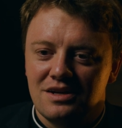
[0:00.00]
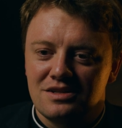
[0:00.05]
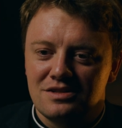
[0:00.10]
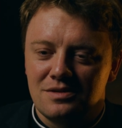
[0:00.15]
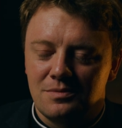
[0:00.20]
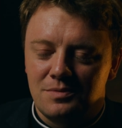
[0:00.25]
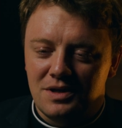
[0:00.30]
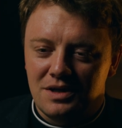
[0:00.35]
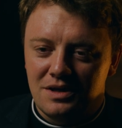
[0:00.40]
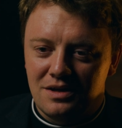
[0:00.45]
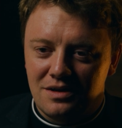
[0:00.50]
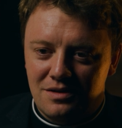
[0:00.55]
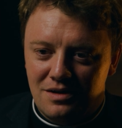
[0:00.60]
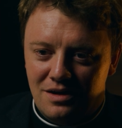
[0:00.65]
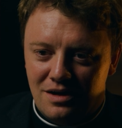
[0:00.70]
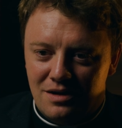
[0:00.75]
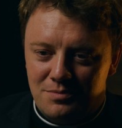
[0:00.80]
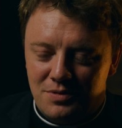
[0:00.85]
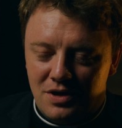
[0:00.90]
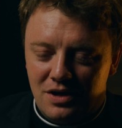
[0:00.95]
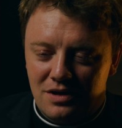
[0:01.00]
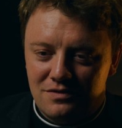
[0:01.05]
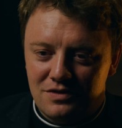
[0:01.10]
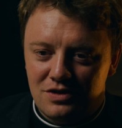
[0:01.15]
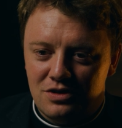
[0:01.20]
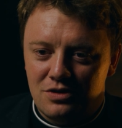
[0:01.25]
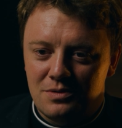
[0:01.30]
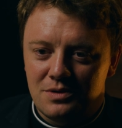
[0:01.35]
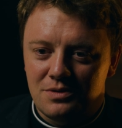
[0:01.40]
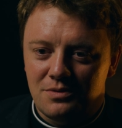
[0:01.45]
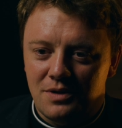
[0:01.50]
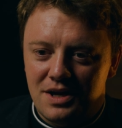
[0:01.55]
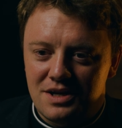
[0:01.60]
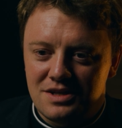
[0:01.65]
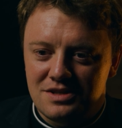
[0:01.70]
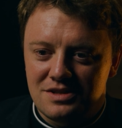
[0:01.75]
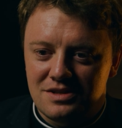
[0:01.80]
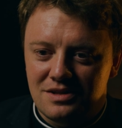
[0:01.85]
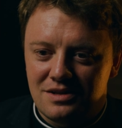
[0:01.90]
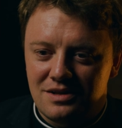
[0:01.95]
to be a part of the human
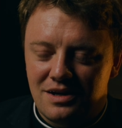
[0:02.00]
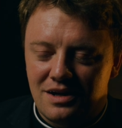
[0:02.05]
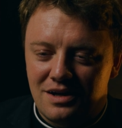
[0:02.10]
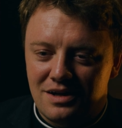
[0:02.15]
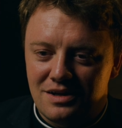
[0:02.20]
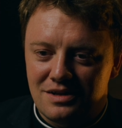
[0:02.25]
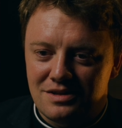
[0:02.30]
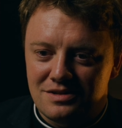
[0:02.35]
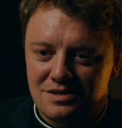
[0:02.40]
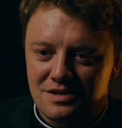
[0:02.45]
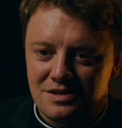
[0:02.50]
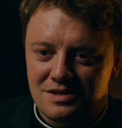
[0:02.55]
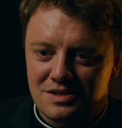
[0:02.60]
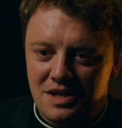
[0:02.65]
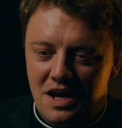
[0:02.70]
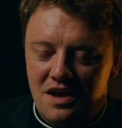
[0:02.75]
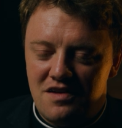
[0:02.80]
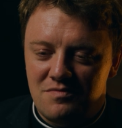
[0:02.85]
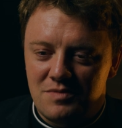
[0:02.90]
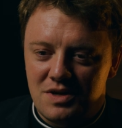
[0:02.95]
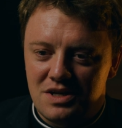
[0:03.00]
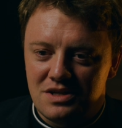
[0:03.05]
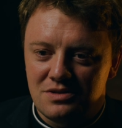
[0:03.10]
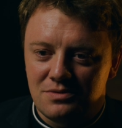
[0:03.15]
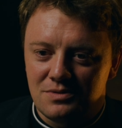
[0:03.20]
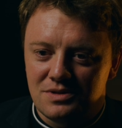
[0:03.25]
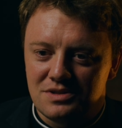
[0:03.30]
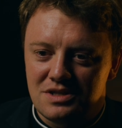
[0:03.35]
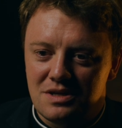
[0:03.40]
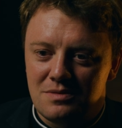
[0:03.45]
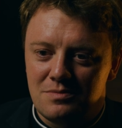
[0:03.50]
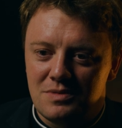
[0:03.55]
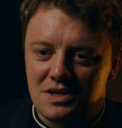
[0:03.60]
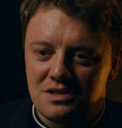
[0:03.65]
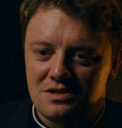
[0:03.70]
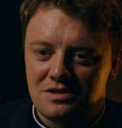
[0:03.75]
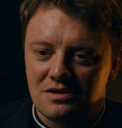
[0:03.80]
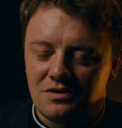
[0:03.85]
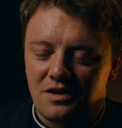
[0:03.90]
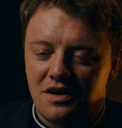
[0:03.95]
race, to save me, to redeem me,
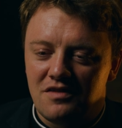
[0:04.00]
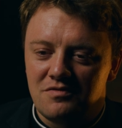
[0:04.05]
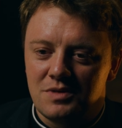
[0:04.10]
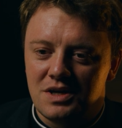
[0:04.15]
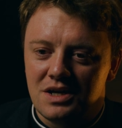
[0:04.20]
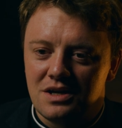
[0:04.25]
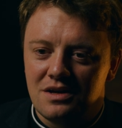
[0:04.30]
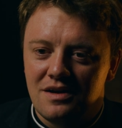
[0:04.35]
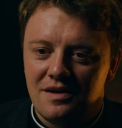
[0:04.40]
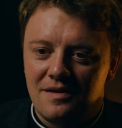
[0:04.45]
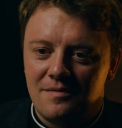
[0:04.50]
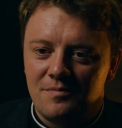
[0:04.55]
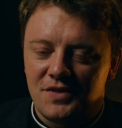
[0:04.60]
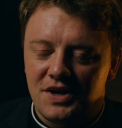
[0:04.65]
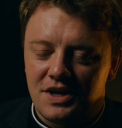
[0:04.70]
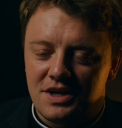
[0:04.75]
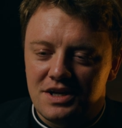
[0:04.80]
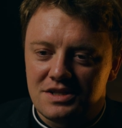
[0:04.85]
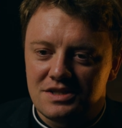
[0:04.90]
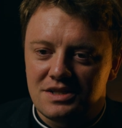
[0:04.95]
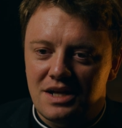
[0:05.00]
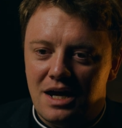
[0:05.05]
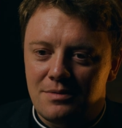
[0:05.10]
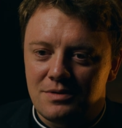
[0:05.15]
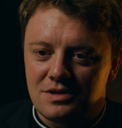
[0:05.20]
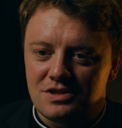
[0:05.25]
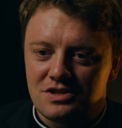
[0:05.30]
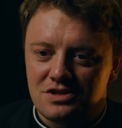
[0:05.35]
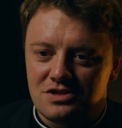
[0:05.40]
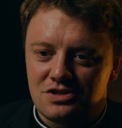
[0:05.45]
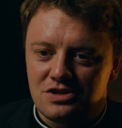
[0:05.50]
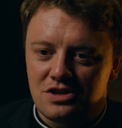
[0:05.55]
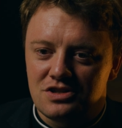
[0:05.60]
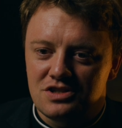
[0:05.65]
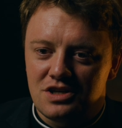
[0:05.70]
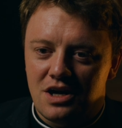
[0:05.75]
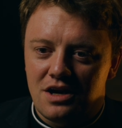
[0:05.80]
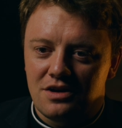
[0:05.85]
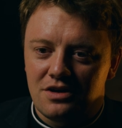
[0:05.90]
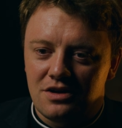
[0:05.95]
to love me. And He established His
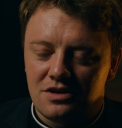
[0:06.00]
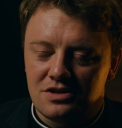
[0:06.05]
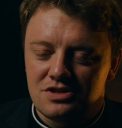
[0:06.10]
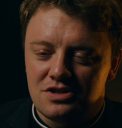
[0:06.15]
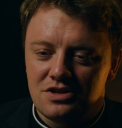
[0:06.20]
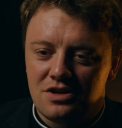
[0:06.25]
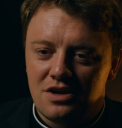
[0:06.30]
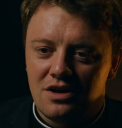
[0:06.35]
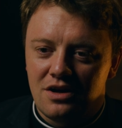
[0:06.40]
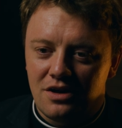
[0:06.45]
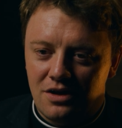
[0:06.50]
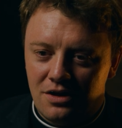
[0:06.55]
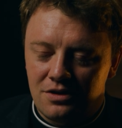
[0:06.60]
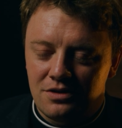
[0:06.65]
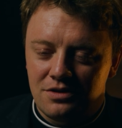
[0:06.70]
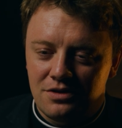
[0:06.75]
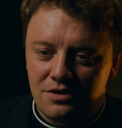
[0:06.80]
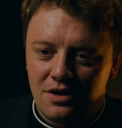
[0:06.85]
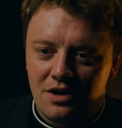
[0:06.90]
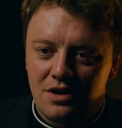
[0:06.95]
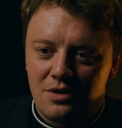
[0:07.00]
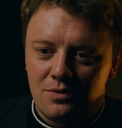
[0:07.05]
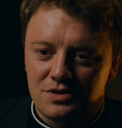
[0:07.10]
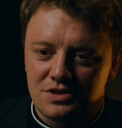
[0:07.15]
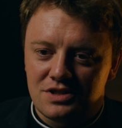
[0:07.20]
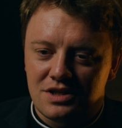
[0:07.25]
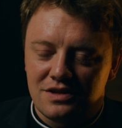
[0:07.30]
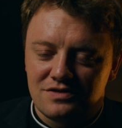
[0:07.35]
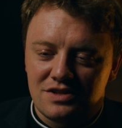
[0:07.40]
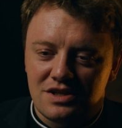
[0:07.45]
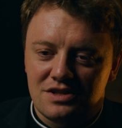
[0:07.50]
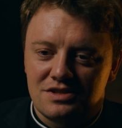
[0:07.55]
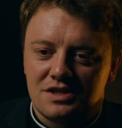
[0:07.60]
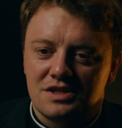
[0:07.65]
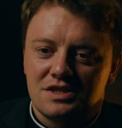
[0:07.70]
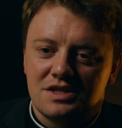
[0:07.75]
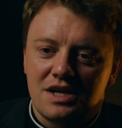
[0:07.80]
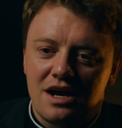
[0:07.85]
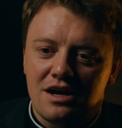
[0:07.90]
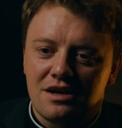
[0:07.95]
church on earth, which gives us the
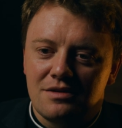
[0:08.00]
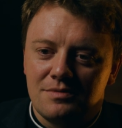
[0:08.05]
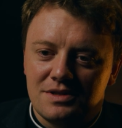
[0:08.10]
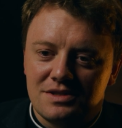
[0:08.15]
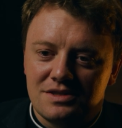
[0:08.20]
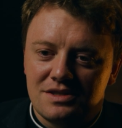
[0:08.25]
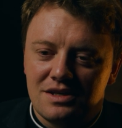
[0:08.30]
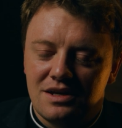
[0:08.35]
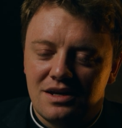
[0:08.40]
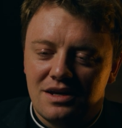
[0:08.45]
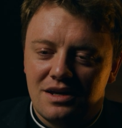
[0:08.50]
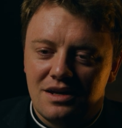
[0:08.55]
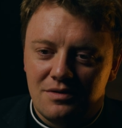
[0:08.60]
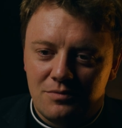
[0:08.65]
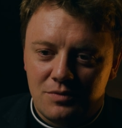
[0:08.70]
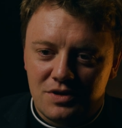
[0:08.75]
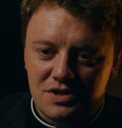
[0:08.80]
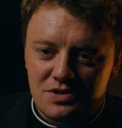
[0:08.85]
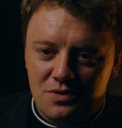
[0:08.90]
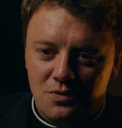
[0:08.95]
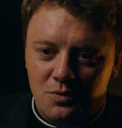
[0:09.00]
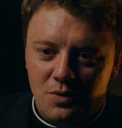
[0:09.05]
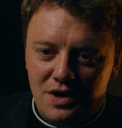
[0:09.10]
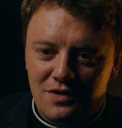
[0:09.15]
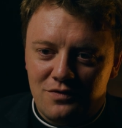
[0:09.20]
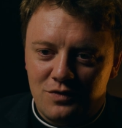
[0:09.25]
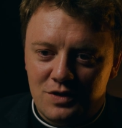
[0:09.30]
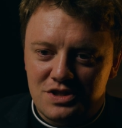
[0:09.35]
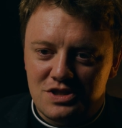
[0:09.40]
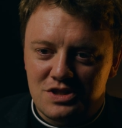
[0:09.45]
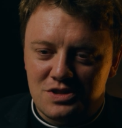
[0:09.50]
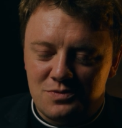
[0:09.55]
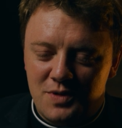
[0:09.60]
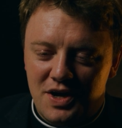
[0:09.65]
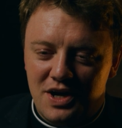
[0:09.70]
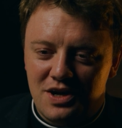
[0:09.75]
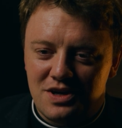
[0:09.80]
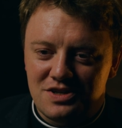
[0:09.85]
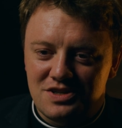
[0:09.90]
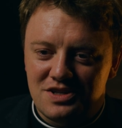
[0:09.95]
sacraments, one of which is
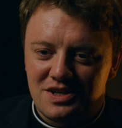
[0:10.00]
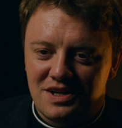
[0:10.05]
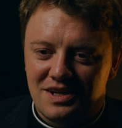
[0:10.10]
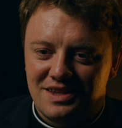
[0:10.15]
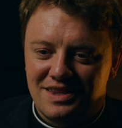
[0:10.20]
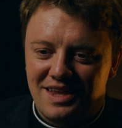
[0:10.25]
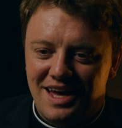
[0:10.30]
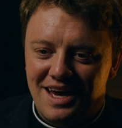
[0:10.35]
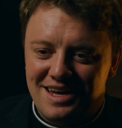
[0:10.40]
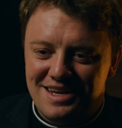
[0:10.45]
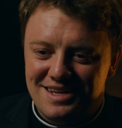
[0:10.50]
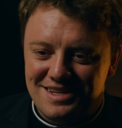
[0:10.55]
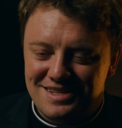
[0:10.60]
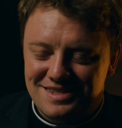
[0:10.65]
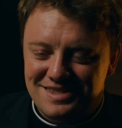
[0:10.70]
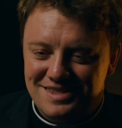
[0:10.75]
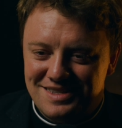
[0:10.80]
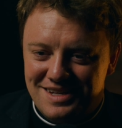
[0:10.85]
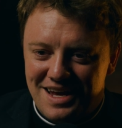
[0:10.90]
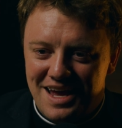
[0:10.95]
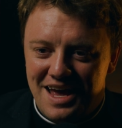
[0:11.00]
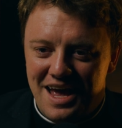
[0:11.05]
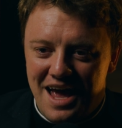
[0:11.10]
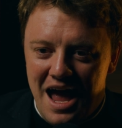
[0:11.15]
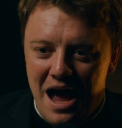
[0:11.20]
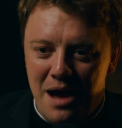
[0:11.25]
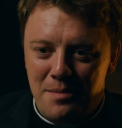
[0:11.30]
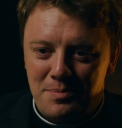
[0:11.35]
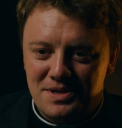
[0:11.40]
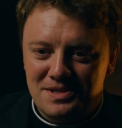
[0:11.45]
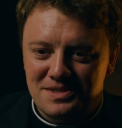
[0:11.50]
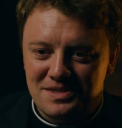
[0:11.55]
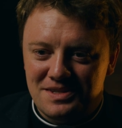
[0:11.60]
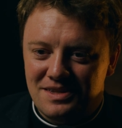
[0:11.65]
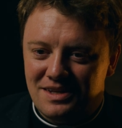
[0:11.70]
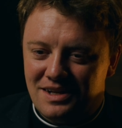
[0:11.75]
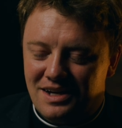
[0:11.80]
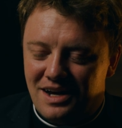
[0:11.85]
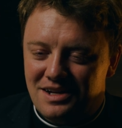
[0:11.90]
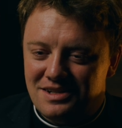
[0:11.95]
marriage, and that happens in
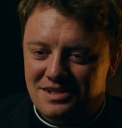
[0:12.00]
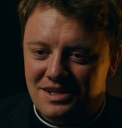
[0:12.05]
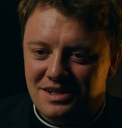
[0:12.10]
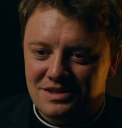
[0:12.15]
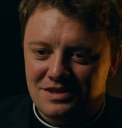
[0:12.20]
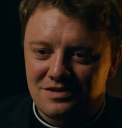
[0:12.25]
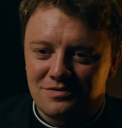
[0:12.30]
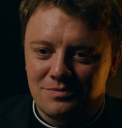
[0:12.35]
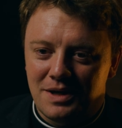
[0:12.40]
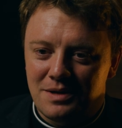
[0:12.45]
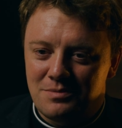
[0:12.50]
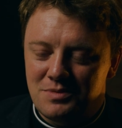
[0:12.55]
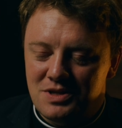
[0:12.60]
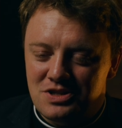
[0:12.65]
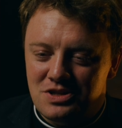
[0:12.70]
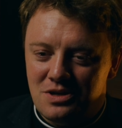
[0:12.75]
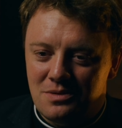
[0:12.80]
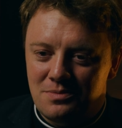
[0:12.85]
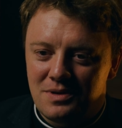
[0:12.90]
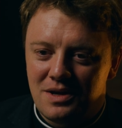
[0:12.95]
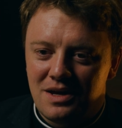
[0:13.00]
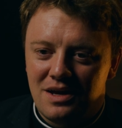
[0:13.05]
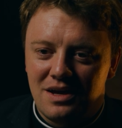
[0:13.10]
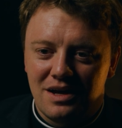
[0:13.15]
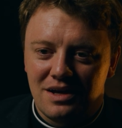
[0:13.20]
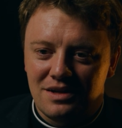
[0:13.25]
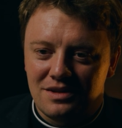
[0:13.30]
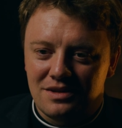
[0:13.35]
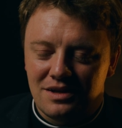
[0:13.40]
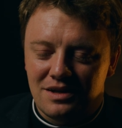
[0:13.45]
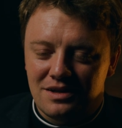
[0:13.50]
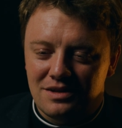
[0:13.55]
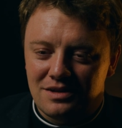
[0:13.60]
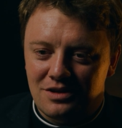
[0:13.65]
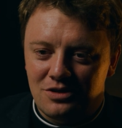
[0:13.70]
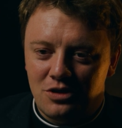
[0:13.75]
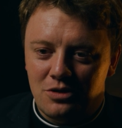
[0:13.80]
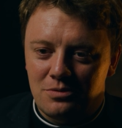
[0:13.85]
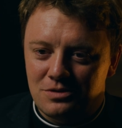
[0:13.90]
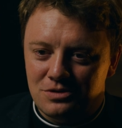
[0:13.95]
the context of my bishop and the
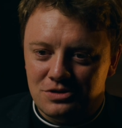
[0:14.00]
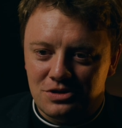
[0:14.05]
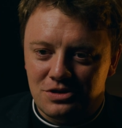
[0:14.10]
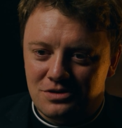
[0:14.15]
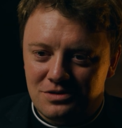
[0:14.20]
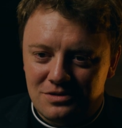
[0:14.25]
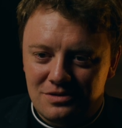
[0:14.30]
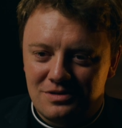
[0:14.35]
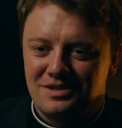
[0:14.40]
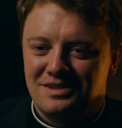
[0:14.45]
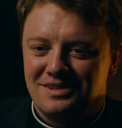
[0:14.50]
global church.